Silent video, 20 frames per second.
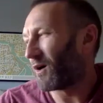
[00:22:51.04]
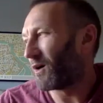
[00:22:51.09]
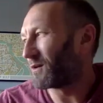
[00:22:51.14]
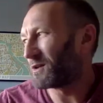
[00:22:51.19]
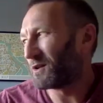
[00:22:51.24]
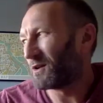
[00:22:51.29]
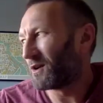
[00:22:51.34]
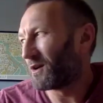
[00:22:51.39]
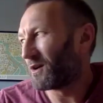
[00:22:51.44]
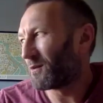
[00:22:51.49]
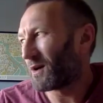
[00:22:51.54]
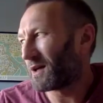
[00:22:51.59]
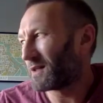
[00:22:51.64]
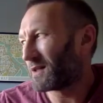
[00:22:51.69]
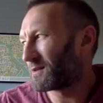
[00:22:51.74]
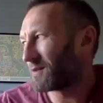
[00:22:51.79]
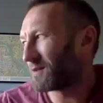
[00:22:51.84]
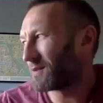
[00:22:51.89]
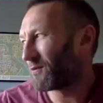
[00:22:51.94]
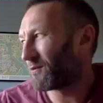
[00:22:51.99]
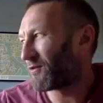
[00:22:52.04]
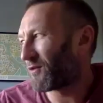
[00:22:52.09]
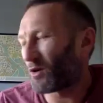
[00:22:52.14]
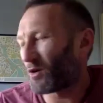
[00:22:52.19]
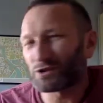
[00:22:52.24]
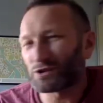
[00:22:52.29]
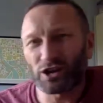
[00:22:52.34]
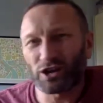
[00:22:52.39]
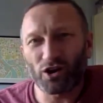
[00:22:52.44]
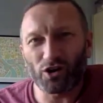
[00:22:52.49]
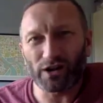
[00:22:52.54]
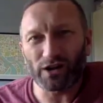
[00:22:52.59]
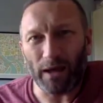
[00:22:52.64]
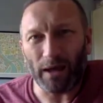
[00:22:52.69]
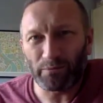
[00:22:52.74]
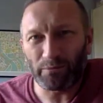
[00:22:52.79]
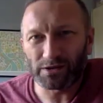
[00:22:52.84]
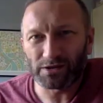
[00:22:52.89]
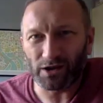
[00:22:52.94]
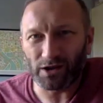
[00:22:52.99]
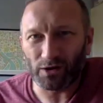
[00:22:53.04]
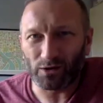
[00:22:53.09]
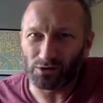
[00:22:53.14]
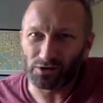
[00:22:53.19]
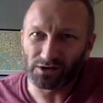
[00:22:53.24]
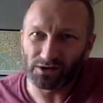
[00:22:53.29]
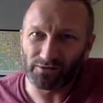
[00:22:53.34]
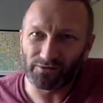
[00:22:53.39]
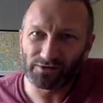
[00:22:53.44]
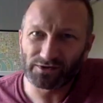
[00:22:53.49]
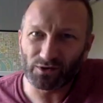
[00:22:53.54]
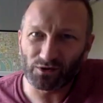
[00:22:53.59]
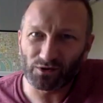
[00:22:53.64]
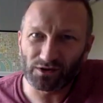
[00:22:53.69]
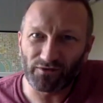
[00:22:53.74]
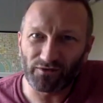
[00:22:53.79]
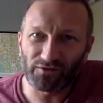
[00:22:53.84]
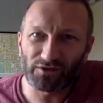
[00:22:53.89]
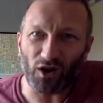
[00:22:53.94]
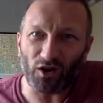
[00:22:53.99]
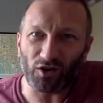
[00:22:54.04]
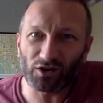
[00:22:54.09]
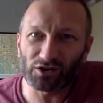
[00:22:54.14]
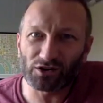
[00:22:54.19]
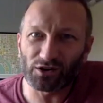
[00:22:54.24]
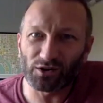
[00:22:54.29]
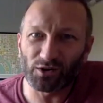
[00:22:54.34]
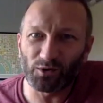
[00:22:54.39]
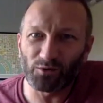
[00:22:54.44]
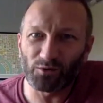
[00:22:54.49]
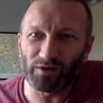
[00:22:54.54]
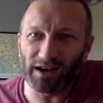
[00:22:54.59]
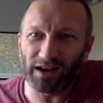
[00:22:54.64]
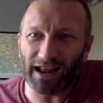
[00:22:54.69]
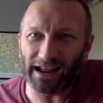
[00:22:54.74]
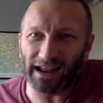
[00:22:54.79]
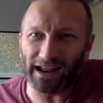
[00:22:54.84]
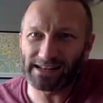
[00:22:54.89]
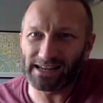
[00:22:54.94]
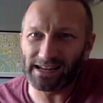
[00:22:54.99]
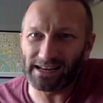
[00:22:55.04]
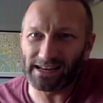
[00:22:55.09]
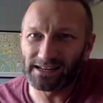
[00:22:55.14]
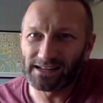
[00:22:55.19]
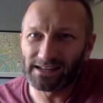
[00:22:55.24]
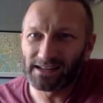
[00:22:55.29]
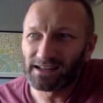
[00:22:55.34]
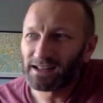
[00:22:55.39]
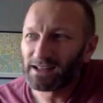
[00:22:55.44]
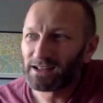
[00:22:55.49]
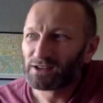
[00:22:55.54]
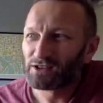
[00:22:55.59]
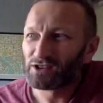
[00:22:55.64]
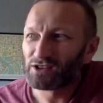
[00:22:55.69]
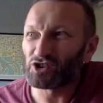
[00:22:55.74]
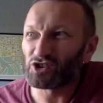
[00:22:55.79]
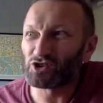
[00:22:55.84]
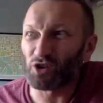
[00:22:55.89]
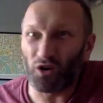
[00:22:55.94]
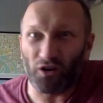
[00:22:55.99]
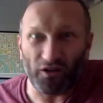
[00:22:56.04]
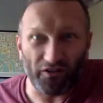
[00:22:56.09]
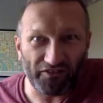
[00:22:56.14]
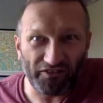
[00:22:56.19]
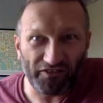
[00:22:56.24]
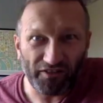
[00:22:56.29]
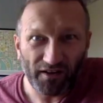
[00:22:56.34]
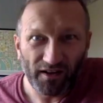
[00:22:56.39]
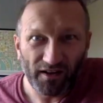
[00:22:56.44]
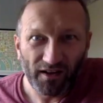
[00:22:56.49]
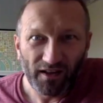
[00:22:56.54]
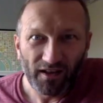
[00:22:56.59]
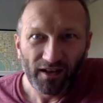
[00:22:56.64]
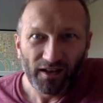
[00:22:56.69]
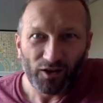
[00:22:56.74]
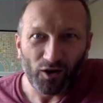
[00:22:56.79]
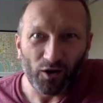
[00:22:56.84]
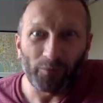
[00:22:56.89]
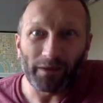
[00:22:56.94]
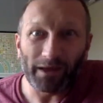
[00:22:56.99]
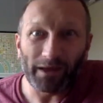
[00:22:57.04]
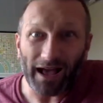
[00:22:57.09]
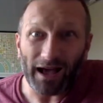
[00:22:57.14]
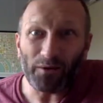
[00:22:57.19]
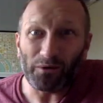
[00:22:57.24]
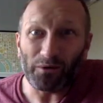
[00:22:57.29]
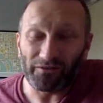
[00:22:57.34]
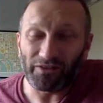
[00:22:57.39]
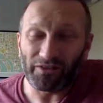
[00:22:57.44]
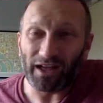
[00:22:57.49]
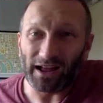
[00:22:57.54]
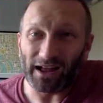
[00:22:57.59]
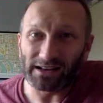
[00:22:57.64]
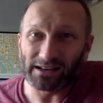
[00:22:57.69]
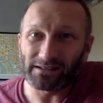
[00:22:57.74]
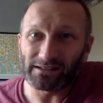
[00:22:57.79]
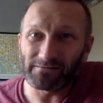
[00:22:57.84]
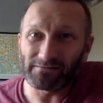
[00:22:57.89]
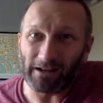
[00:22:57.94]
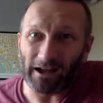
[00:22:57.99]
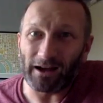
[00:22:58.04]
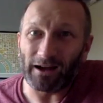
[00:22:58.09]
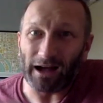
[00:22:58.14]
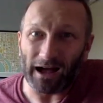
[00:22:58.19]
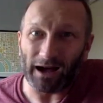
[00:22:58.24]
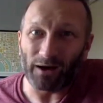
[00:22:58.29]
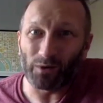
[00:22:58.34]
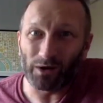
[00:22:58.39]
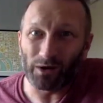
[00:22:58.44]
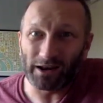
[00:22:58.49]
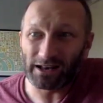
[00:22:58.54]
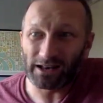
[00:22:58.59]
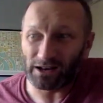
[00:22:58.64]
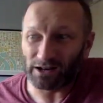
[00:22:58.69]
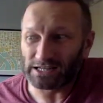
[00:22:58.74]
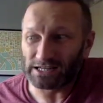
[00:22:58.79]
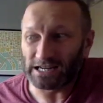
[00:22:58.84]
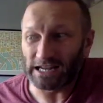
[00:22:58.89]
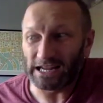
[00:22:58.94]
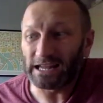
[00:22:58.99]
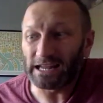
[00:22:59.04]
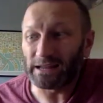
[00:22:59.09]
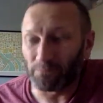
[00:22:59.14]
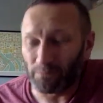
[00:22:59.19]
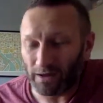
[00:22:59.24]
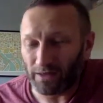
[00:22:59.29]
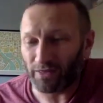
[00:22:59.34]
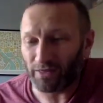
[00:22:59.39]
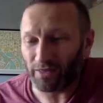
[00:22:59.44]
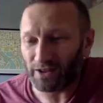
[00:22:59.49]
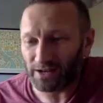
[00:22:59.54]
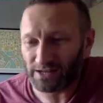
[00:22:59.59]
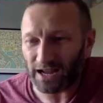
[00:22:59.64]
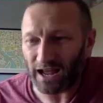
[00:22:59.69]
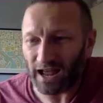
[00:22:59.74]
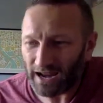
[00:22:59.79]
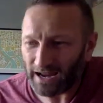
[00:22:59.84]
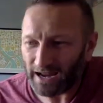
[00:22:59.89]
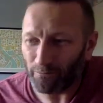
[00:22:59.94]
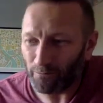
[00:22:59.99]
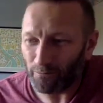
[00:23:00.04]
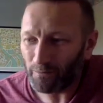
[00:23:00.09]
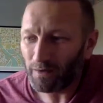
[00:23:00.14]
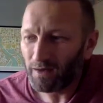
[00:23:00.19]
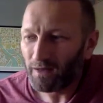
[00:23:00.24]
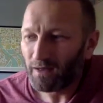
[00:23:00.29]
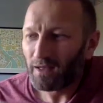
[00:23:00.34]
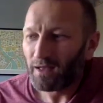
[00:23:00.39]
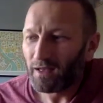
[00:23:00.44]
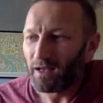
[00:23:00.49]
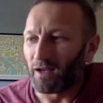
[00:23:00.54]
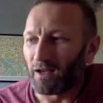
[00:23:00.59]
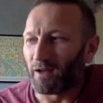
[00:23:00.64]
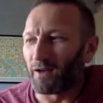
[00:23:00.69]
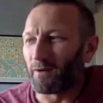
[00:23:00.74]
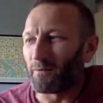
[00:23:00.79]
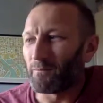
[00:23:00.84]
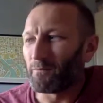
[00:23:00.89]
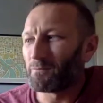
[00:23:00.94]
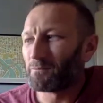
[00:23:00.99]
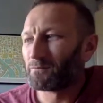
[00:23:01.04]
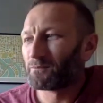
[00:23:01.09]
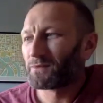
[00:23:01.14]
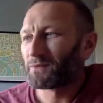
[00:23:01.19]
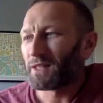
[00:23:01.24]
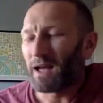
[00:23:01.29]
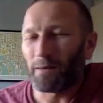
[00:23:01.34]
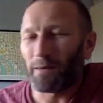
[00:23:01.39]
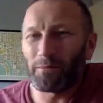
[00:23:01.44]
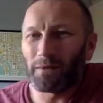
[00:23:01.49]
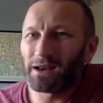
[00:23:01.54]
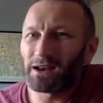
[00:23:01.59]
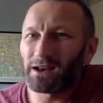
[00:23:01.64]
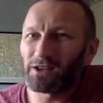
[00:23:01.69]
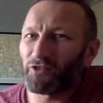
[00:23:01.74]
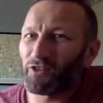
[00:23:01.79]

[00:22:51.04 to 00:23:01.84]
you know, 40-odd episodes of sort of Doctor Who-related stuff coming out of that, our little team at the time. It's